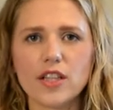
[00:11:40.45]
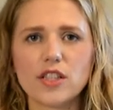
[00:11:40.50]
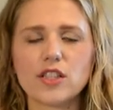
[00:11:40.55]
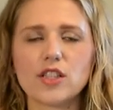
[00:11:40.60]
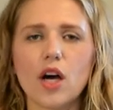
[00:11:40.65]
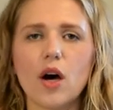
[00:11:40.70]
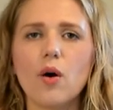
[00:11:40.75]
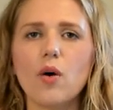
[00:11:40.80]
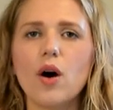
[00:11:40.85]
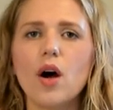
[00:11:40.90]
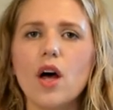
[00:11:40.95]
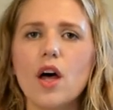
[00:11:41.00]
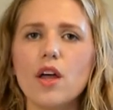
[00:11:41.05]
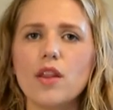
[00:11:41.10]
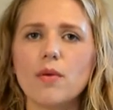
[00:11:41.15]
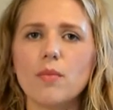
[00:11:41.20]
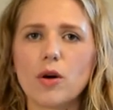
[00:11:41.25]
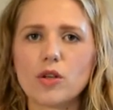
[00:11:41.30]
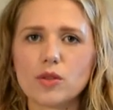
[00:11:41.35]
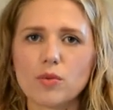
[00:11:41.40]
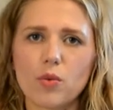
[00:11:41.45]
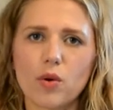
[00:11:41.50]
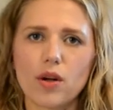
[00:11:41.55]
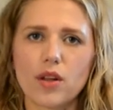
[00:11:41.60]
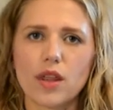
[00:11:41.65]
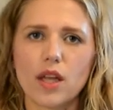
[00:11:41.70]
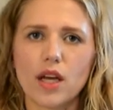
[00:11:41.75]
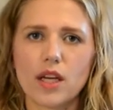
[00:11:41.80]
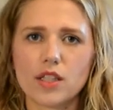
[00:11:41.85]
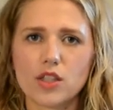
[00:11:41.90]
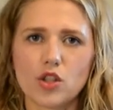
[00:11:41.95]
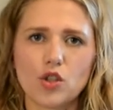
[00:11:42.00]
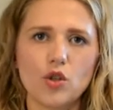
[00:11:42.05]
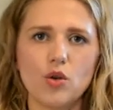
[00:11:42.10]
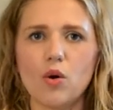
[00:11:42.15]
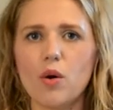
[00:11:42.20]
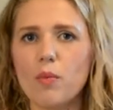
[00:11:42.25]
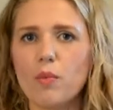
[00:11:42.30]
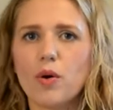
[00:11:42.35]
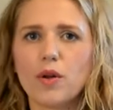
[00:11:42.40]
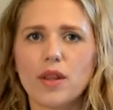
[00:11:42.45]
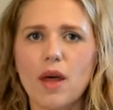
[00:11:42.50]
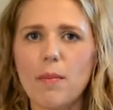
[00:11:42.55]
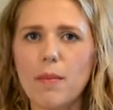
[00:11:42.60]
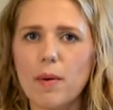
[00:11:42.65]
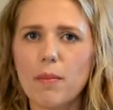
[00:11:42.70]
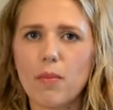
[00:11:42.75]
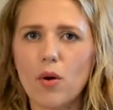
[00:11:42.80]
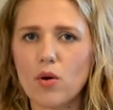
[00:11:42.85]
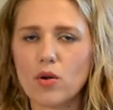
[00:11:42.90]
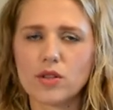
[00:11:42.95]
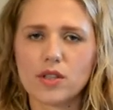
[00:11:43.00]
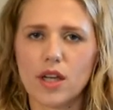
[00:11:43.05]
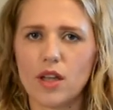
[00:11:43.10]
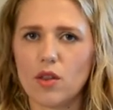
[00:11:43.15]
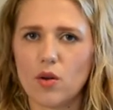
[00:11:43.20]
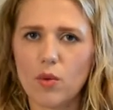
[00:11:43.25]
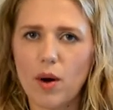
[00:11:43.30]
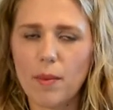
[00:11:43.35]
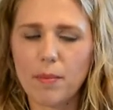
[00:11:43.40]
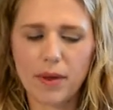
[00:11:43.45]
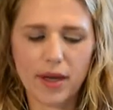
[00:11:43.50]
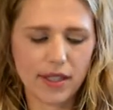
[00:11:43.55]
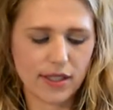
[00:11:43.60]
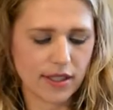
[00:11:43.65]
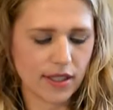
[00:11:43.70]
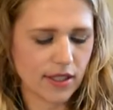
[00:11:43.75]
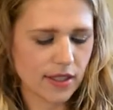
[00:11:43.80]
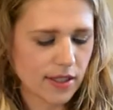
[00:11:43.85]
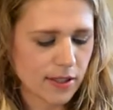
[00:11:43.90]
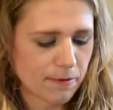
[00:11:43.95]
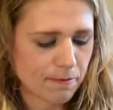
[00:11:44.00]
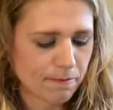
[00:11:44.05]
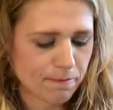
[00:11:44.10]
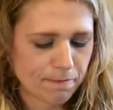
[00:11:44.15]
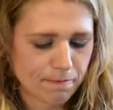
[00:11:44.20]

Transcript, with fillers: So the most important thing is to put them in bowls in the right places.